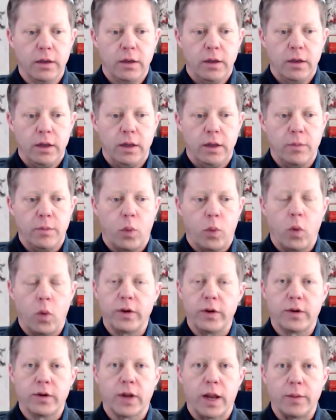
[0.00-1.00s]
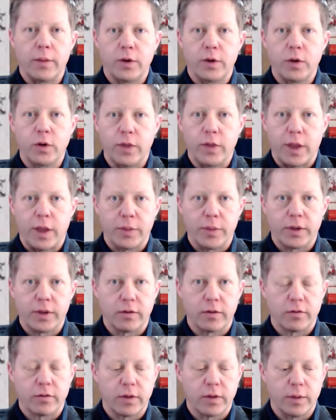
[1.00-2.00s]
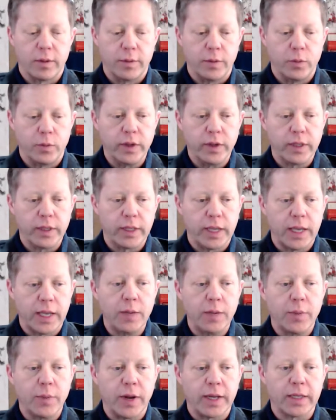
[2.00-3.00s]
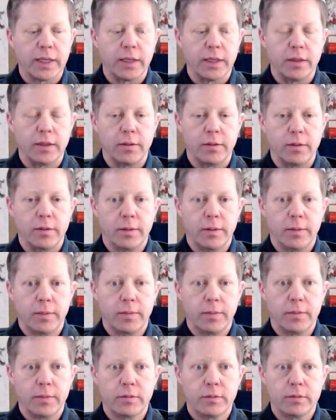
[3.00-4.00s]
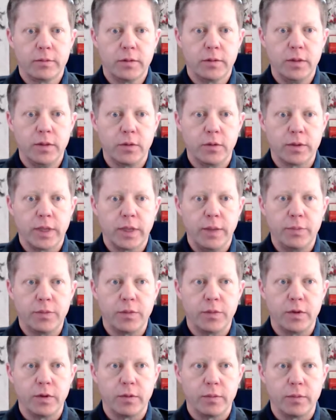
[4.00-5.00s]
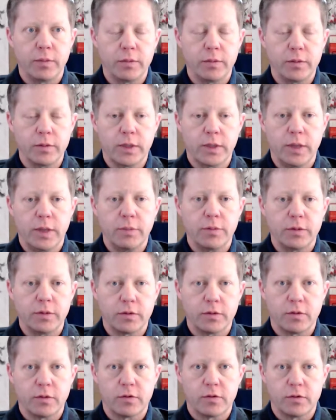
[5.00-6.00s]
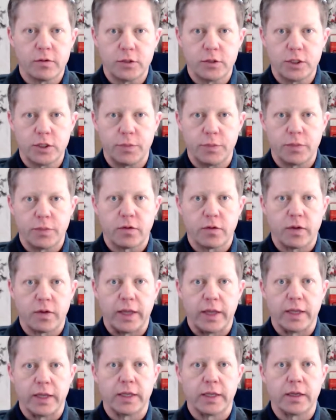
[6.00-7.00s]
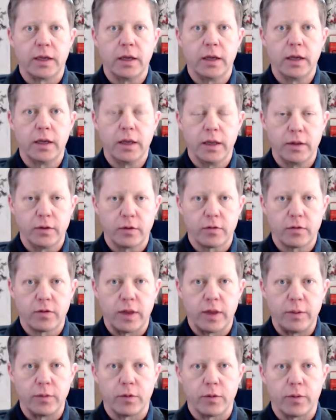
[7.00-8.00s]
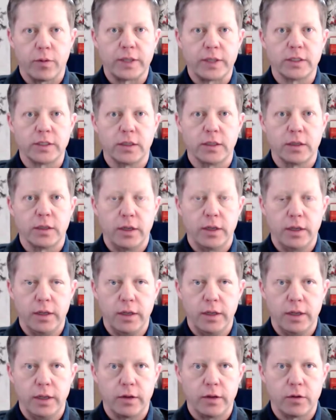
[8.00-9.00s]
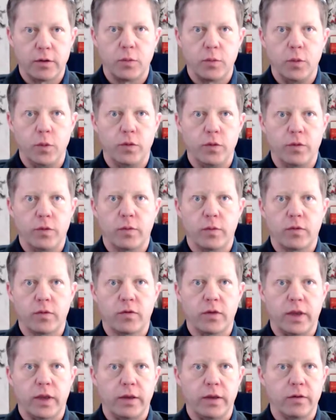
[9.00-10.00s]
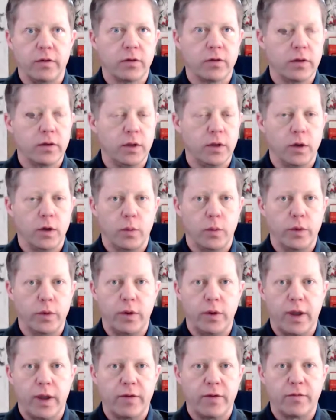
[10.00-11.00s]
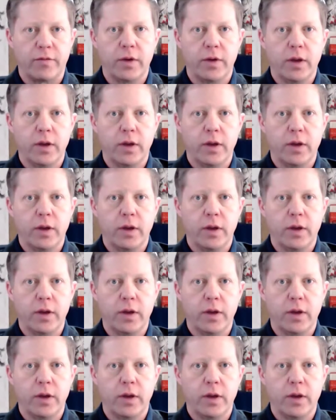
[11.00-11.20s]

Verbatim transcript: important time to do that because I mean, really anybody can, you know, keep the keep the ship sailing in the same direction in smooth seas. You know, when you have